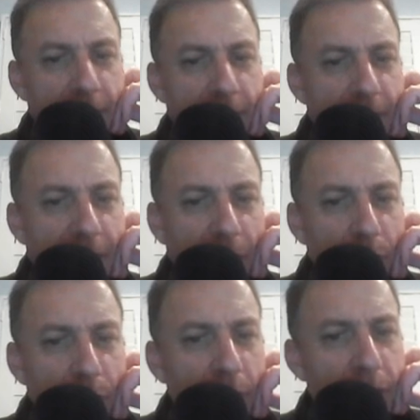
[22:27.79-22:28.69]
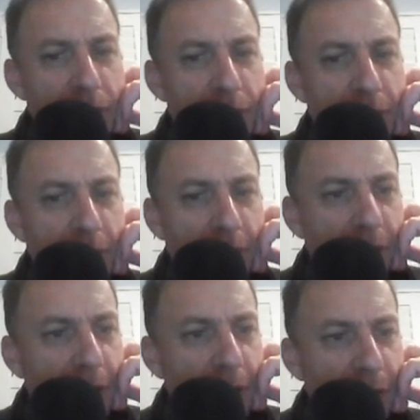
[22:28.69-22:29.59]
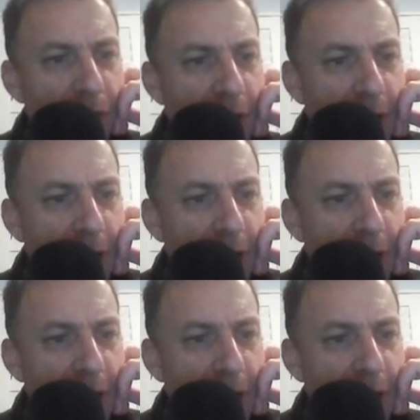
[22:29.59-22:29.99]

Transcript: Now, opponent's got a great rack.